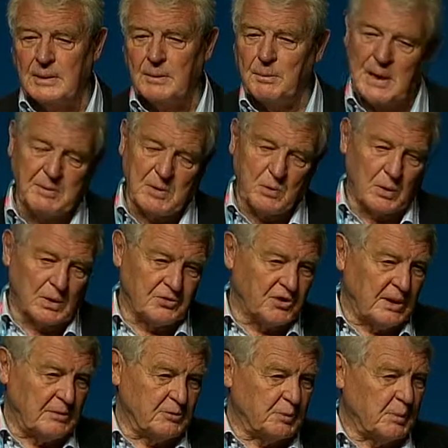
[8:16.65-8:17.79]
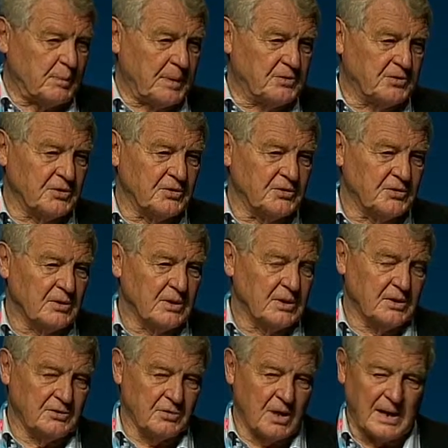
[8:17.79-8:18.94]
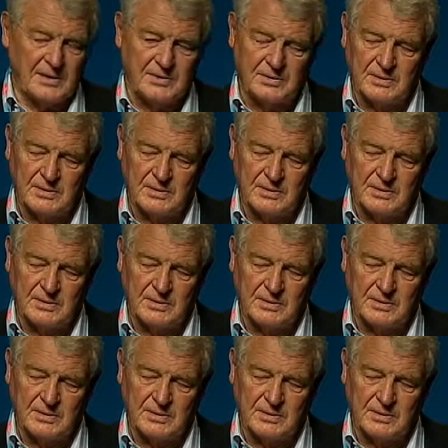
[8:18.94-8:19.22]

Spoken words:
maybe what James proposes is right.